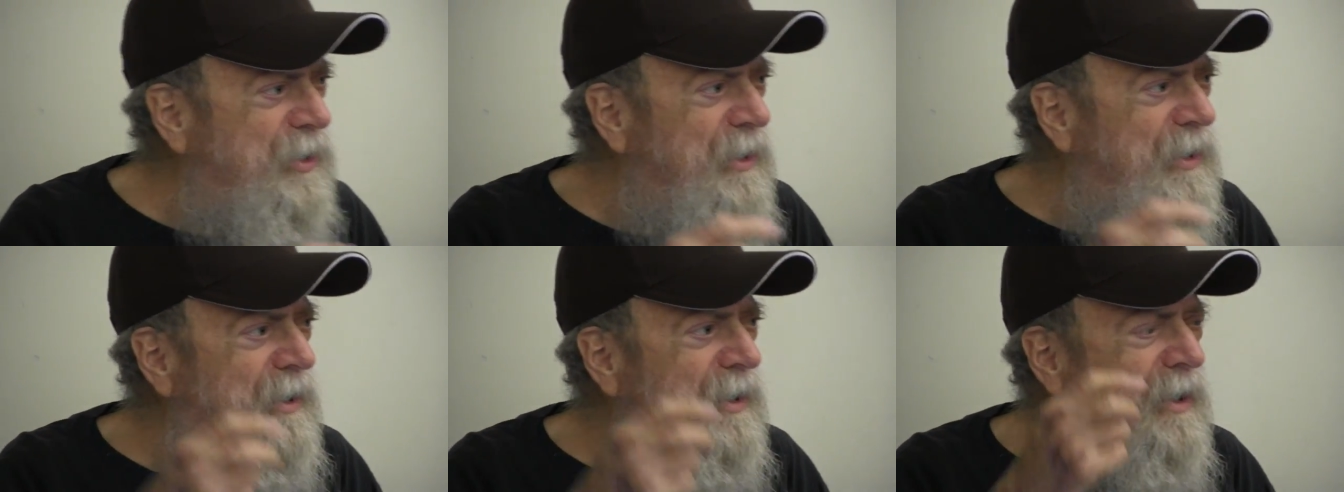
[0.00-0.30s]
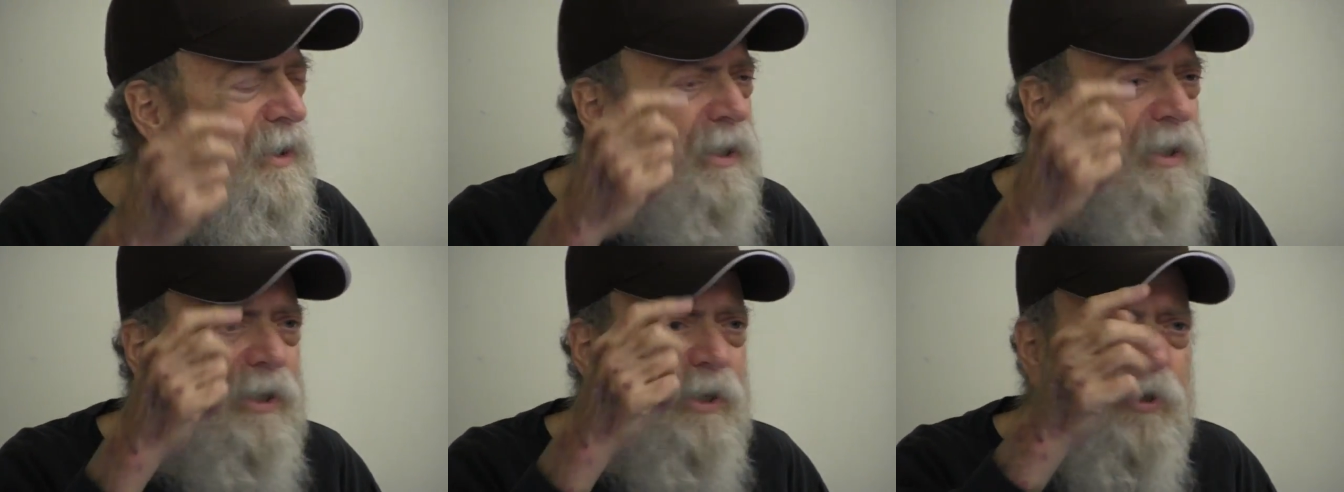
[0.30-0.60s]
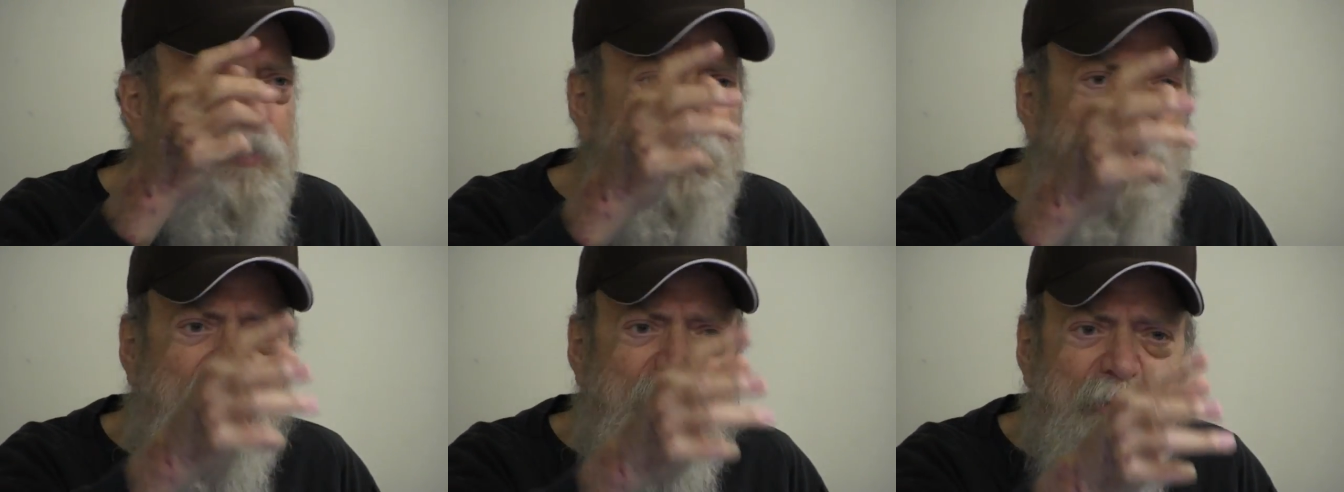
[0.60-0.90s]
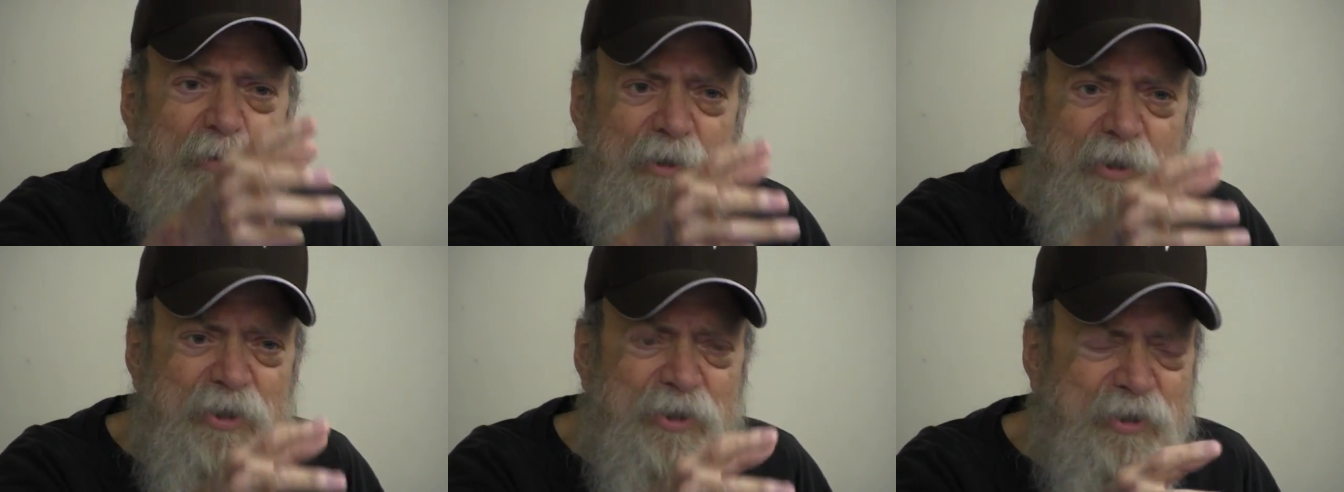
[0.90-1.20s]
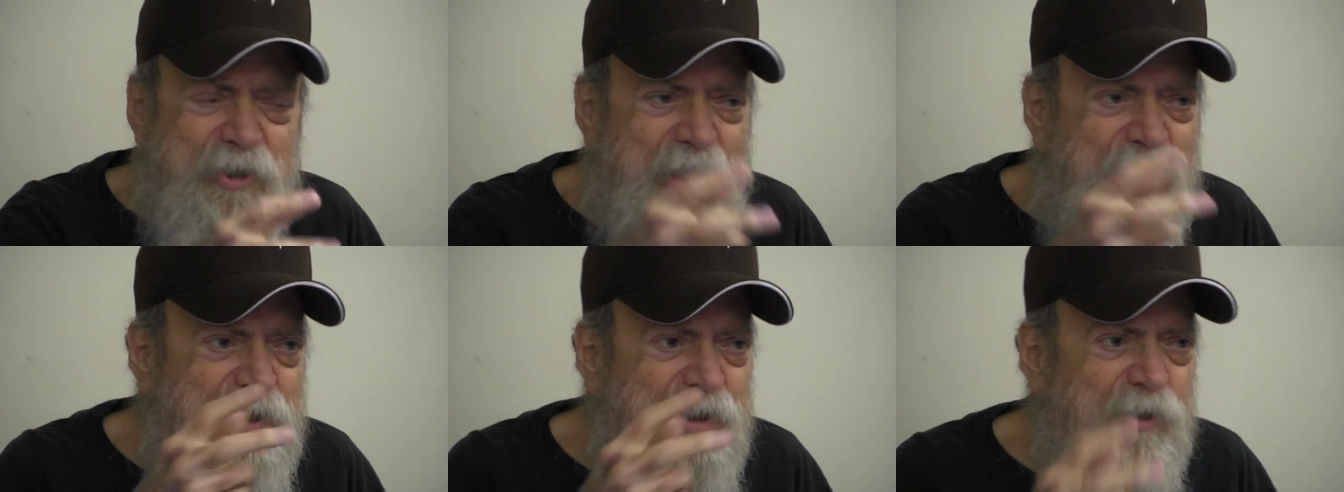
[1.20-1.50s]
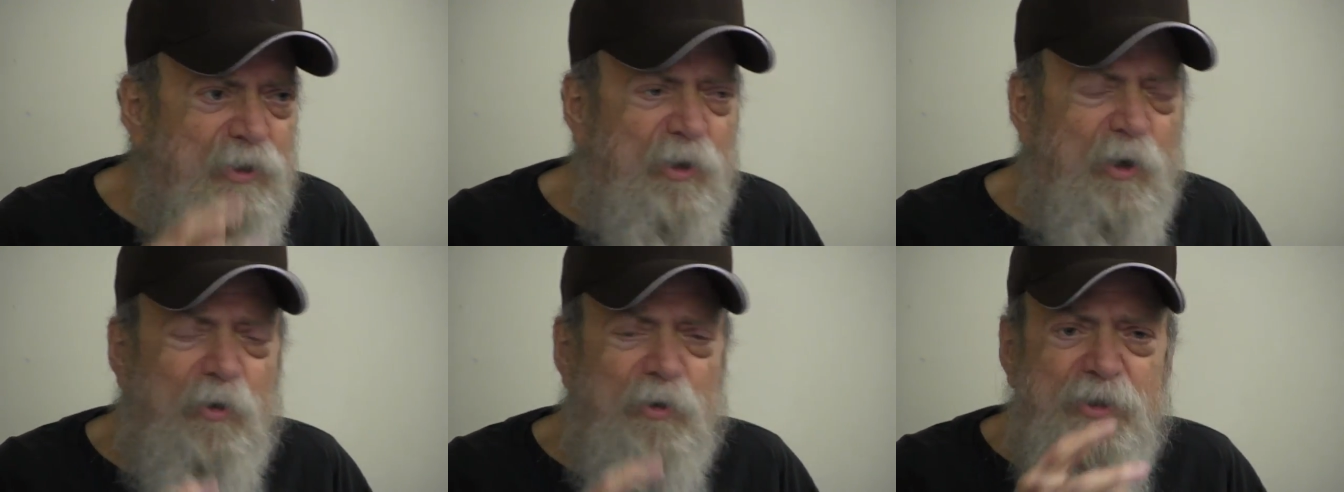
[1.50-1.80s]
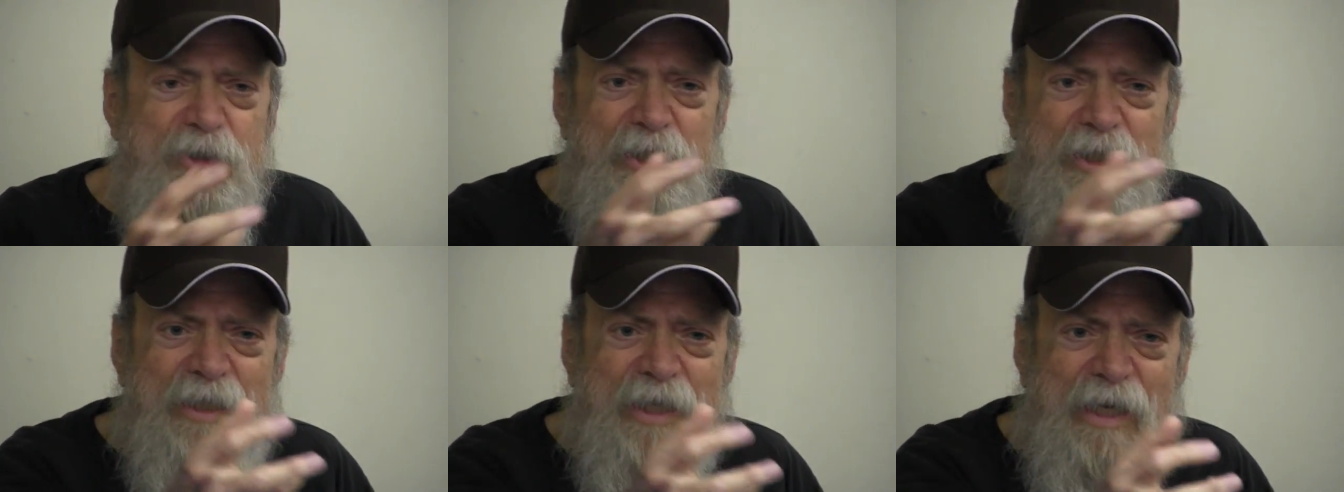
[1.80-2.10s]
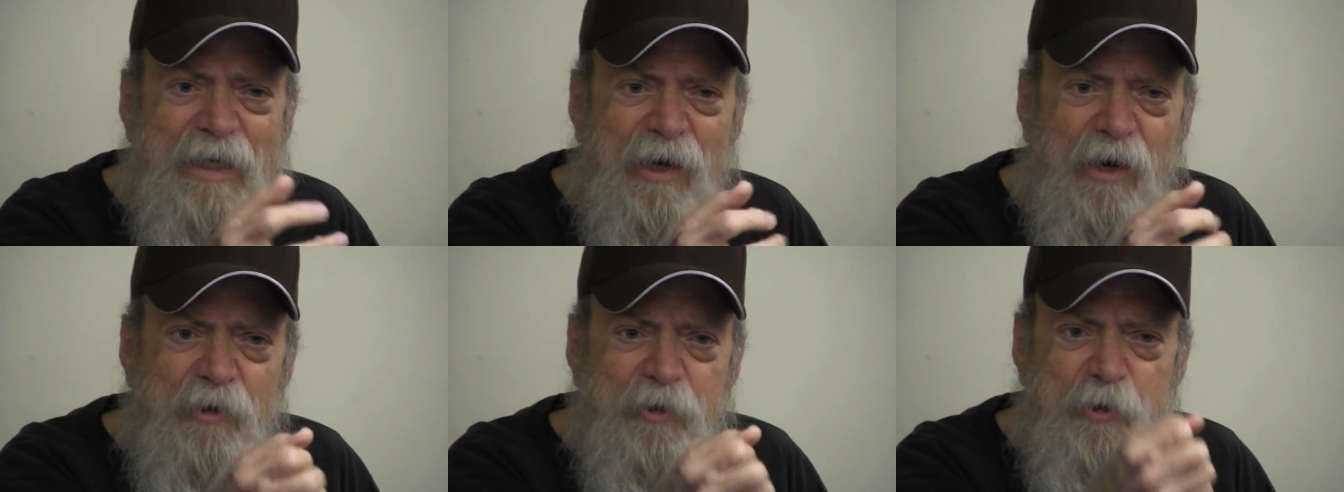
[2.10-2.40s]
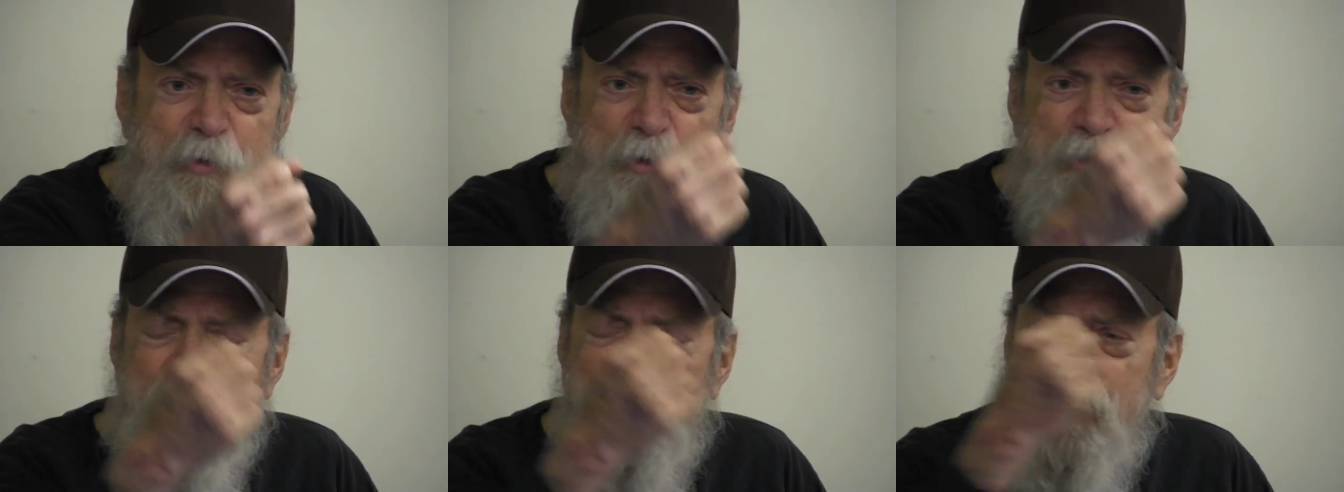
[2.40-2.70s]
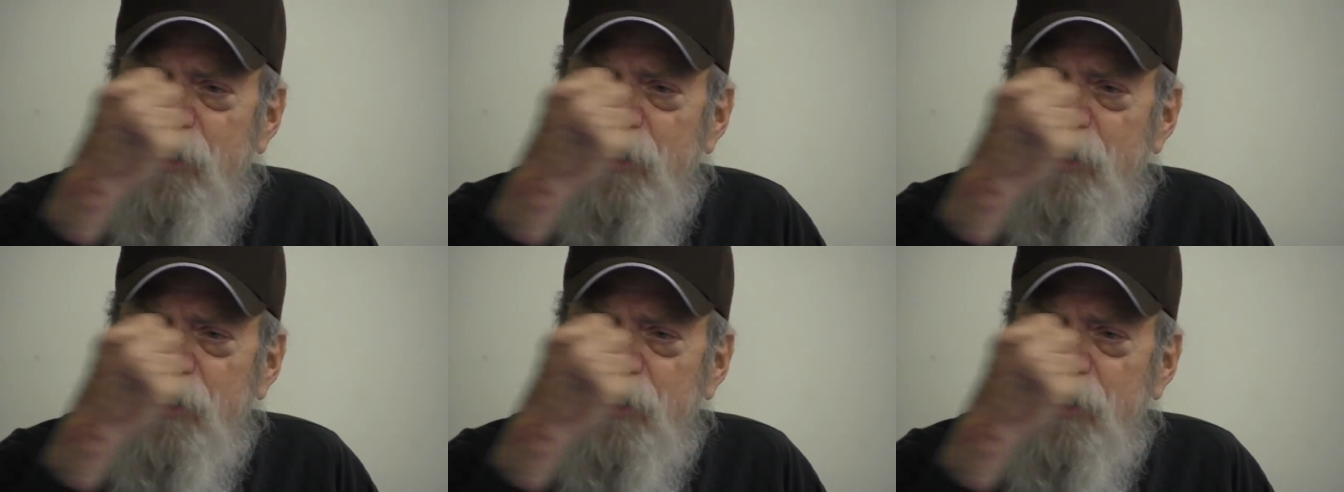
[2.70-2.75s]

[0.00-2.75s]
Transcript: and tried to understand the cults and get our Jewish